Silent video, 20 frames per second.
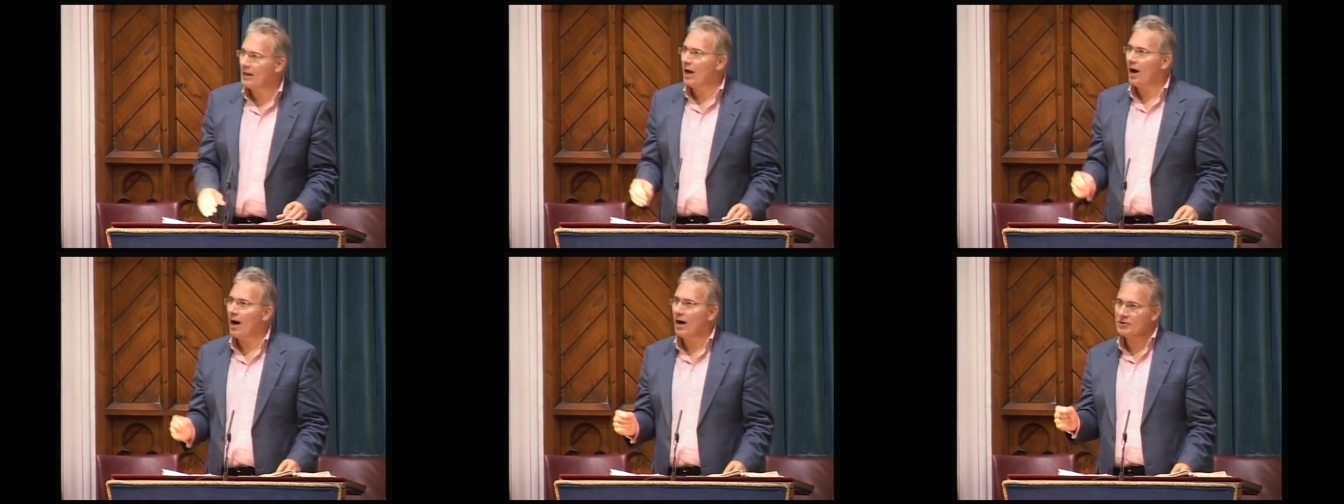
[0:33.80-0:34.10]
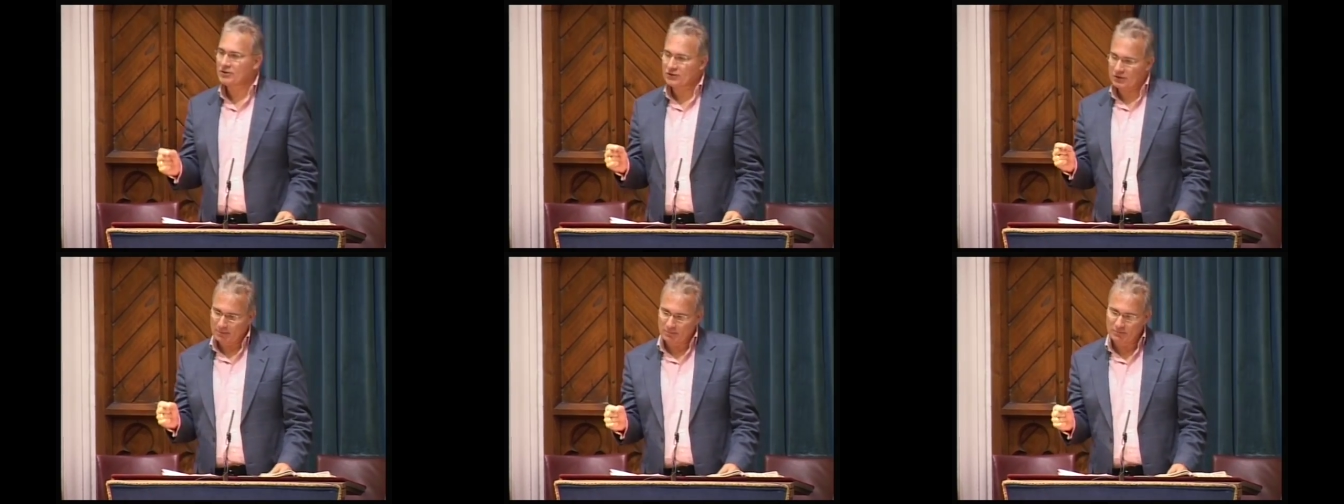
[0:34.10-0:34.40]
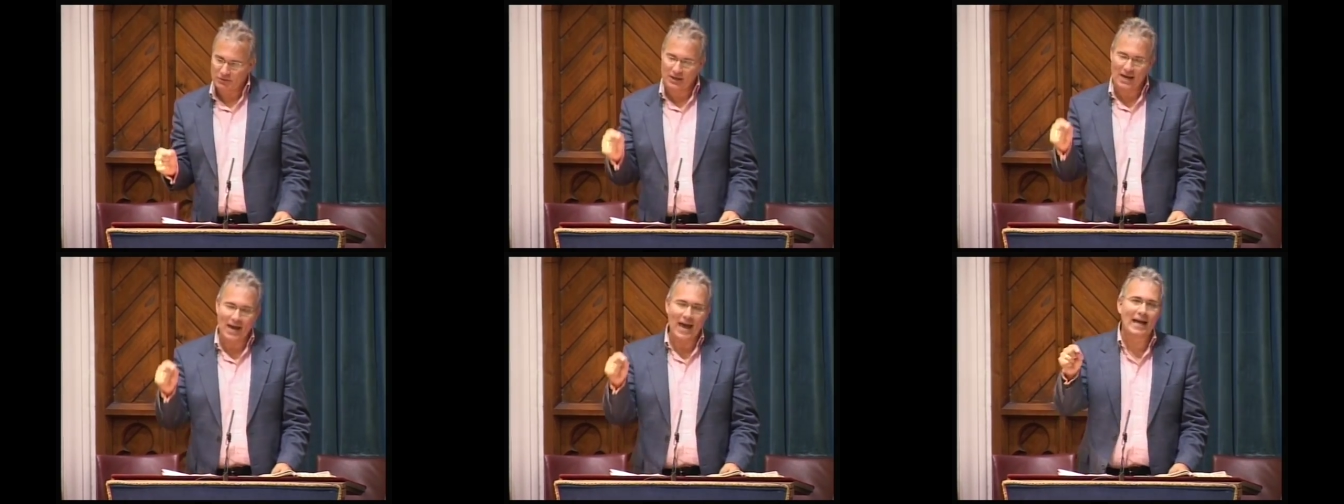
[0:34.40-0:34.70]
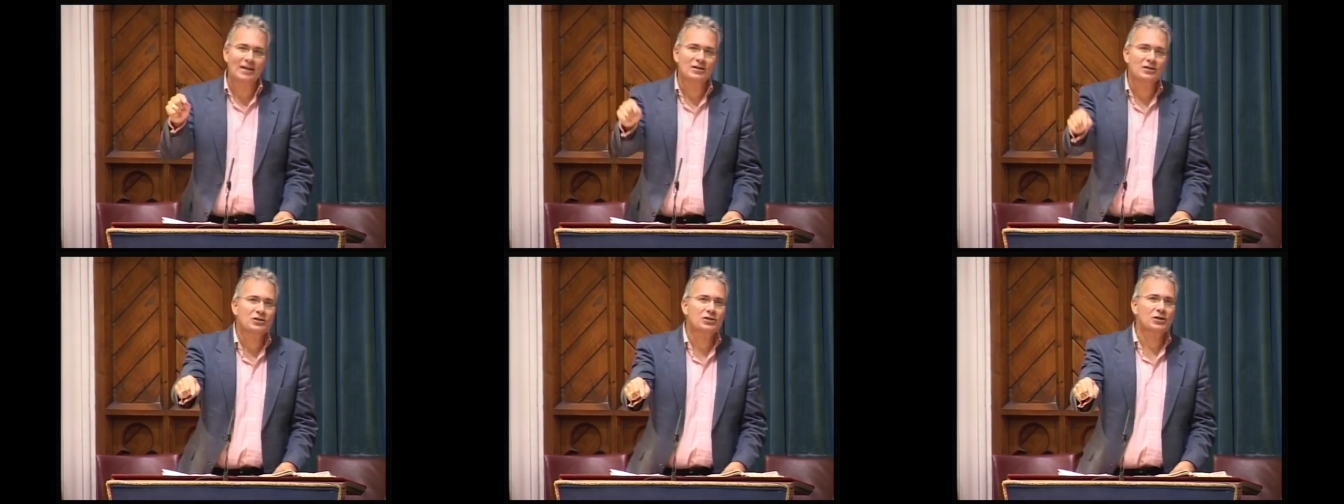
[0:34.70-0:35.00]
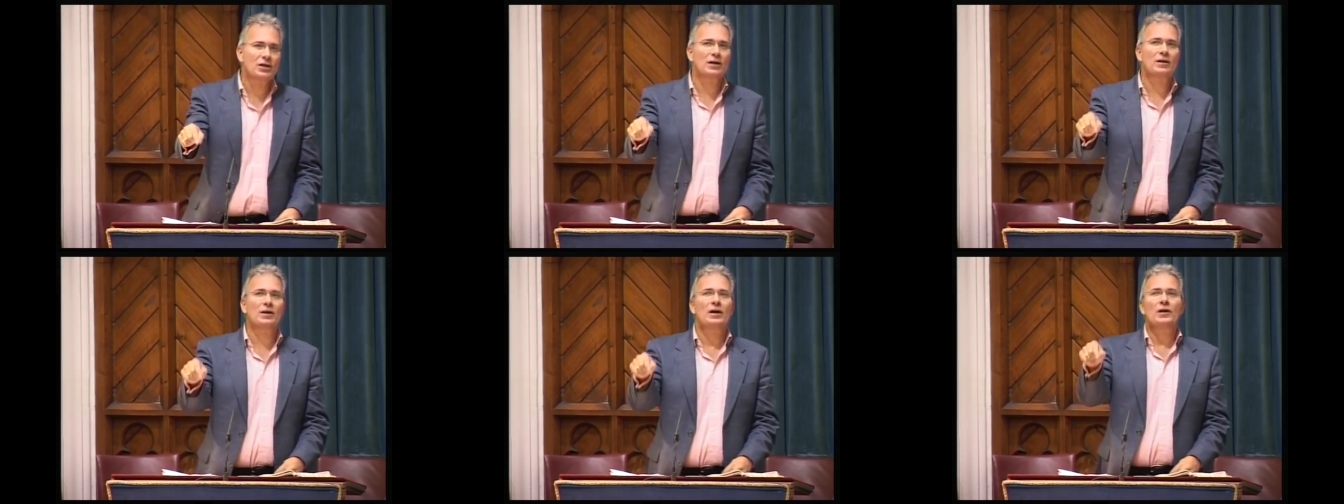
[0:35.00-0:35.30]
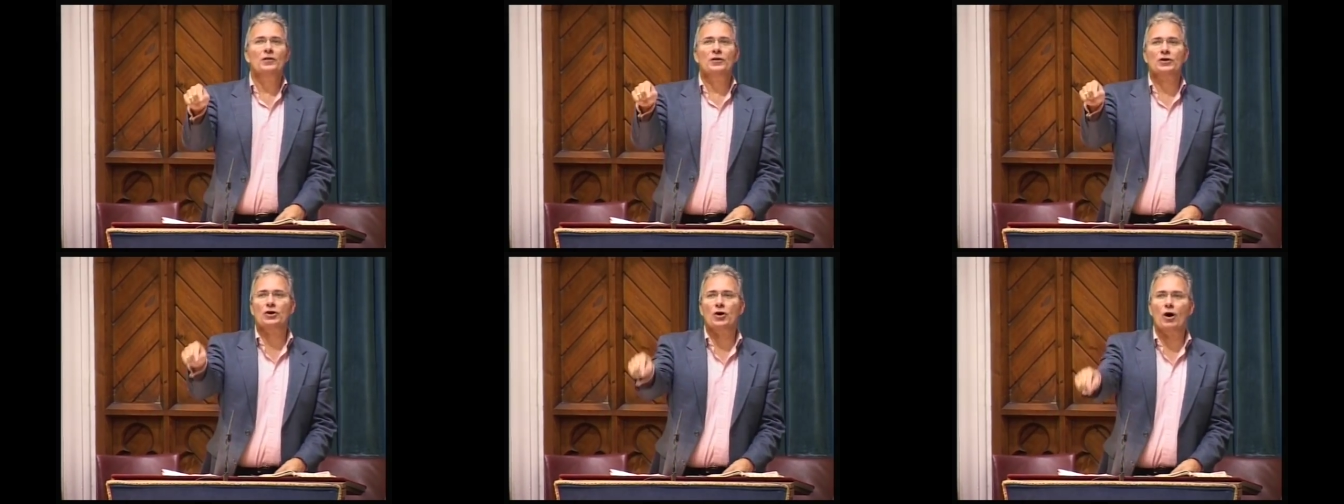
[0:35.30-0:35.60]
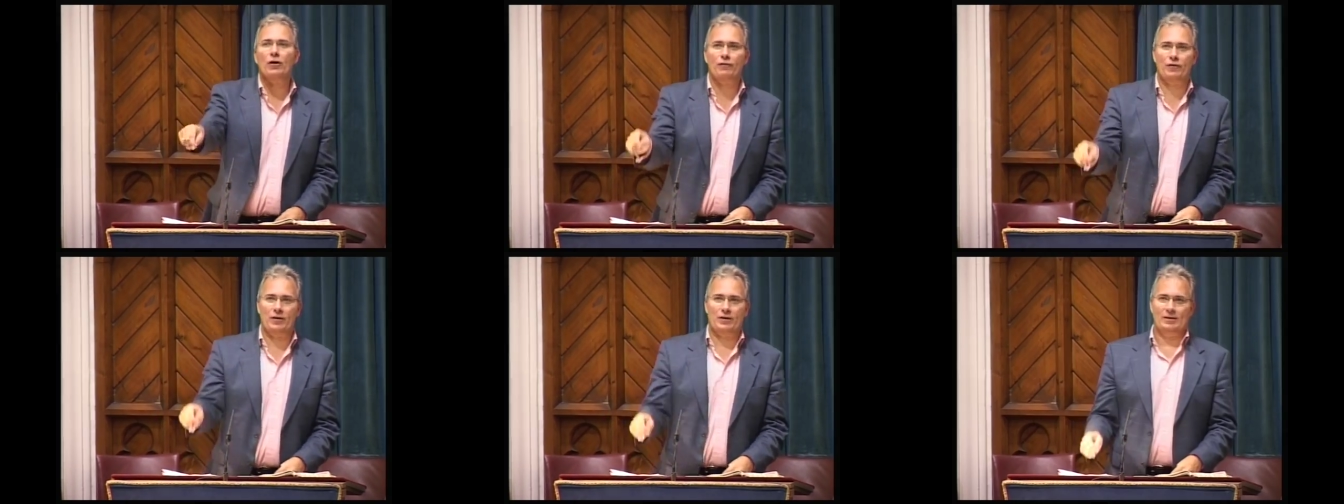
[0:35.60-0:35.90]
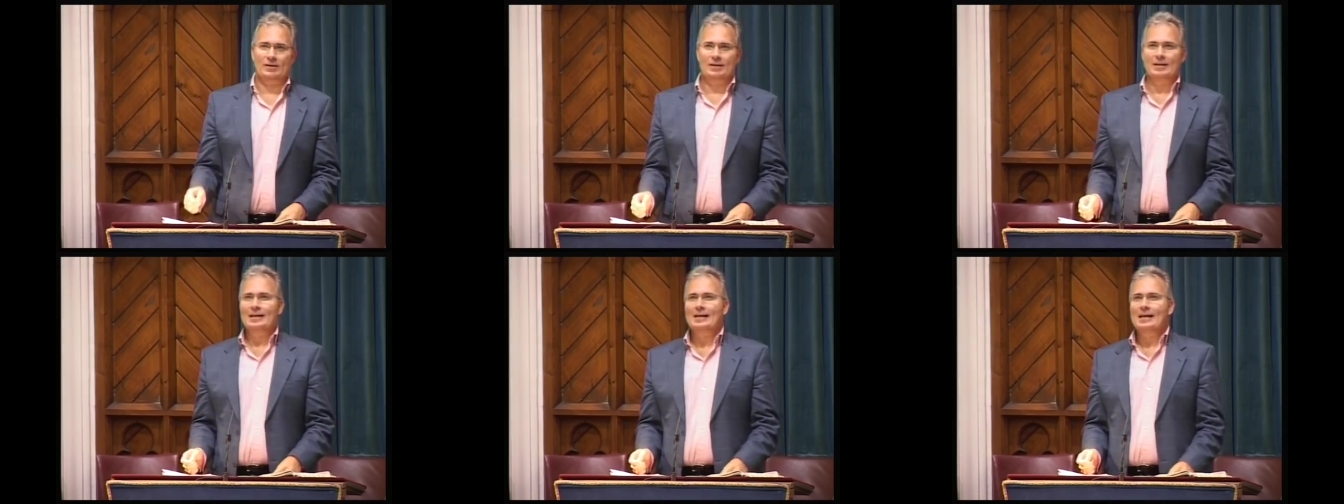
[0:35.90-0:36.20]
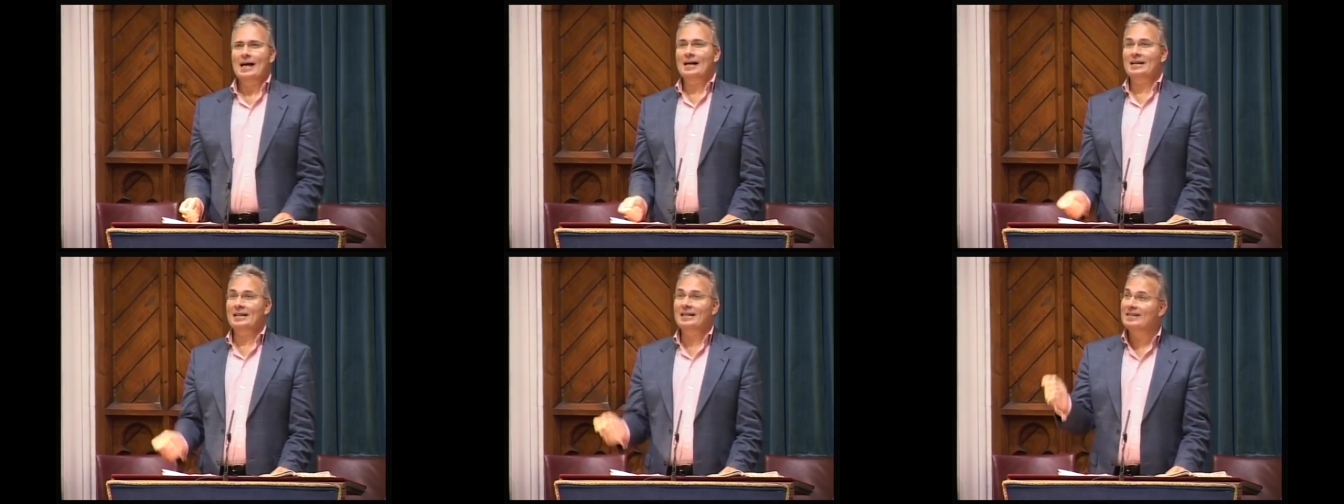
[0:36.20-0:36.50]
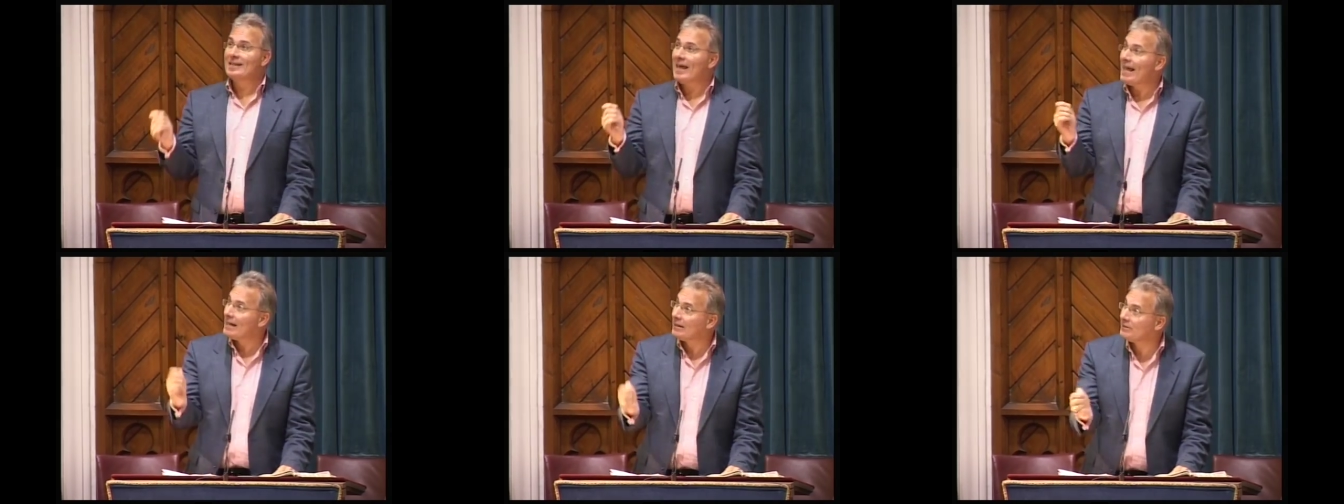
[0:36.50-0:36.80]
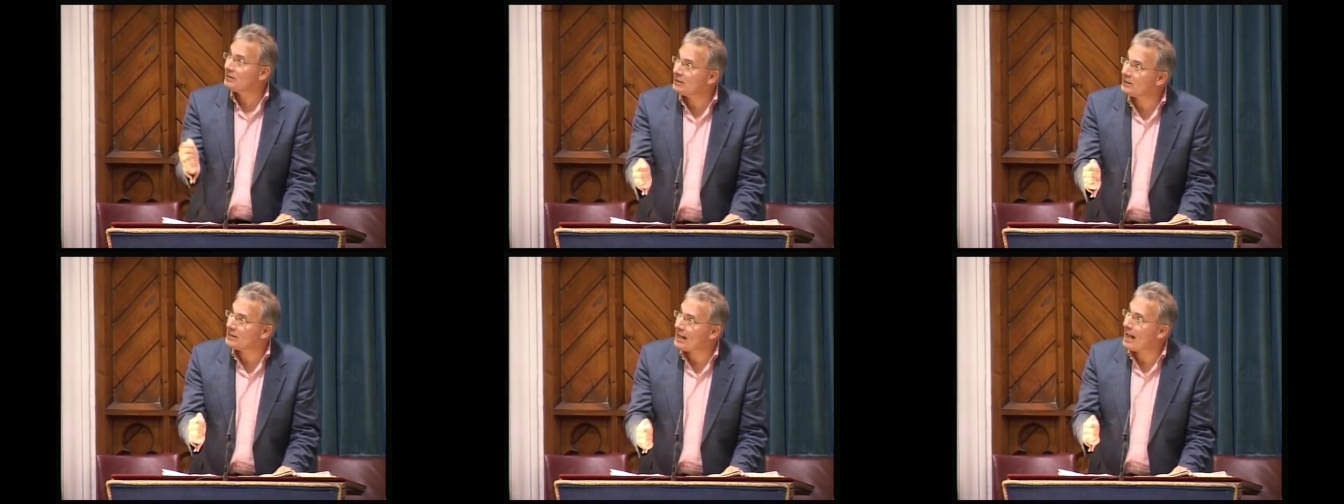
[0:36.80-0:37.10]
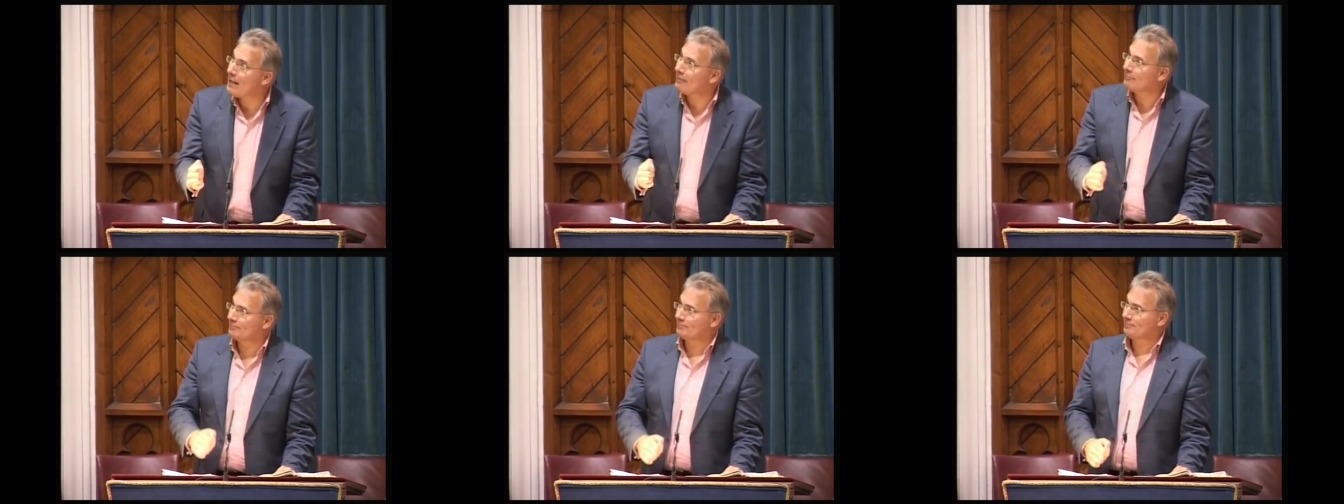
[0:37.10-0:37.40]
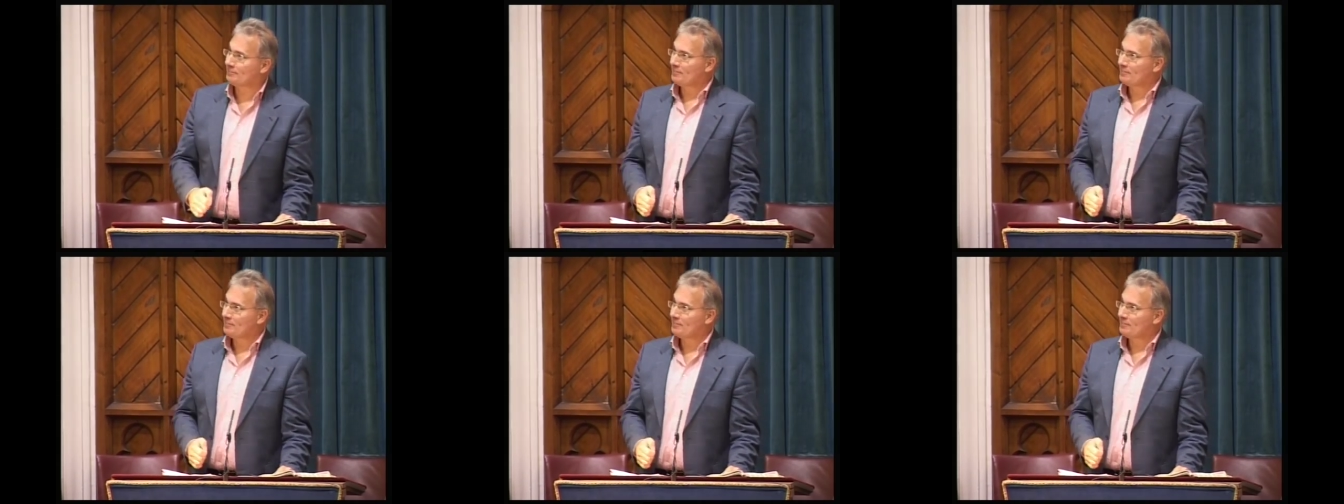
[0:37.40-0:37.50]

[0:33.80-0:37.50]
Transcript: asked them to enter the coffin, and he nailed it down.